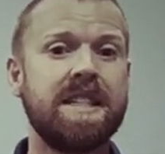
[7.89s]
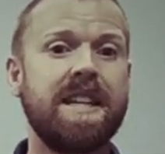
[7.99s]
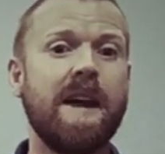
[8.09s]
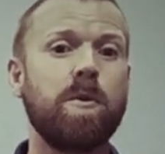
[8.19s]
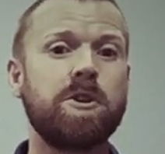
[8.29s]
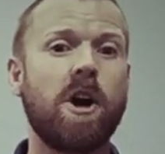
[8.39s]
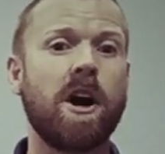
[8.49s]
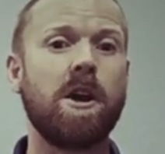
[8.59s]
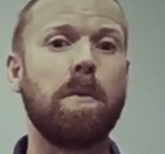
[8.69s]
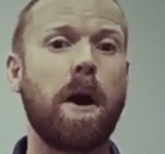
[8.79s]
Today we're
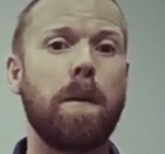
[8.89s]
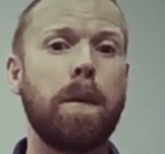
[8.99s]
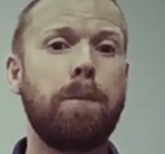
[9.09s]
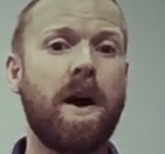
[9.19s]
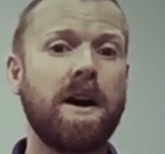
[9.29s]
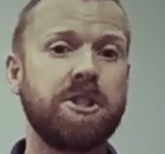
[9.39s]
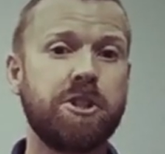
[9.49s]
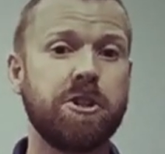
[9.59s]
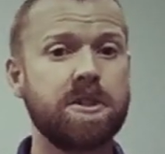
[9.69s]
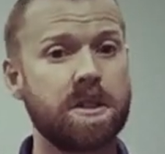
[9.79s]
talking about
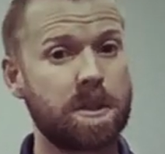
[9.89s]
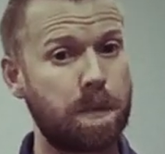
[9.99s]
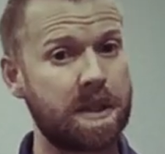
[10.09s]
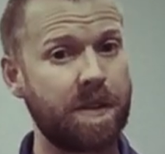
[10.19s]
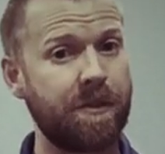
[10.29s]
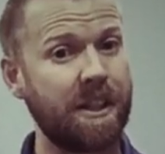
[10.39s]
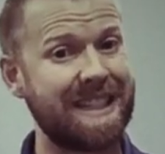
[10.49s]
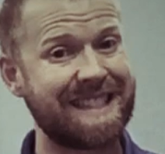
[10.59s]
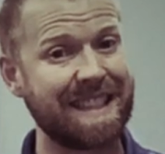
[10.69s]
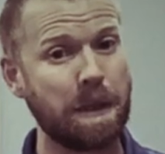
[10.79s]
postures,
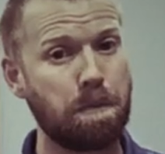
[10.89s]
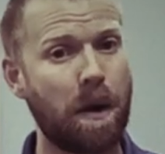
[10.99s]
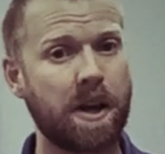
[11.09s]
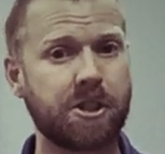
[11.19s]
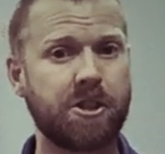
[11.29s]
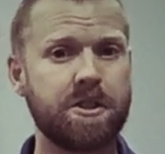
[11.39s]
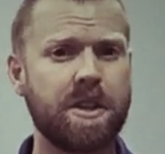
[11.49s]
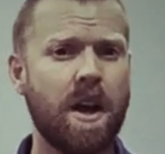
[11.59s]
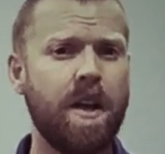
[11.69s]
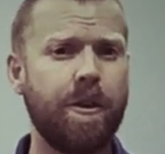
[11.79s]
specifically sleep postures.